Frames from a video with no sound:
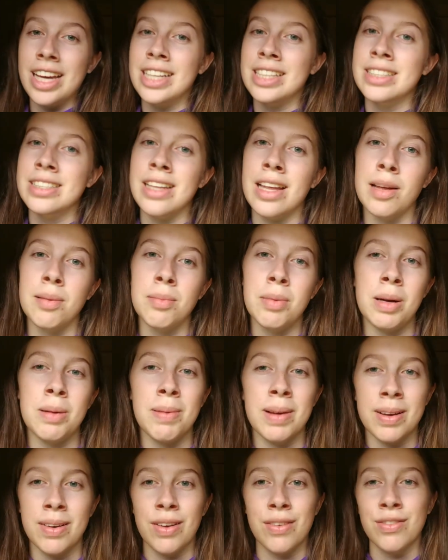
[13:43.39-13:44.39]
and
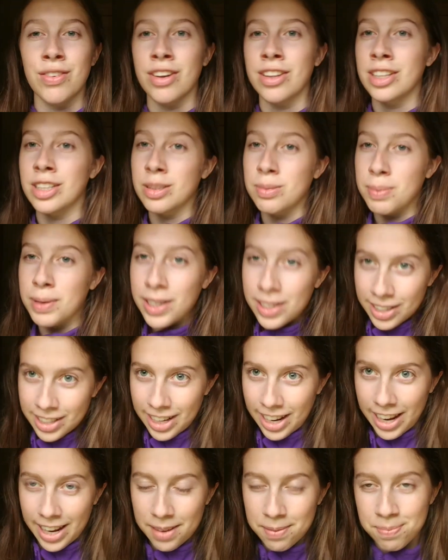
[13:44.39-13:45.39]
celebrate my grandfather's
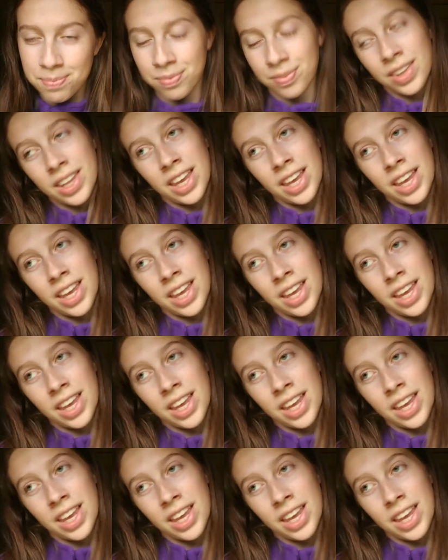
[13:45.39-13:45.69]
birthday.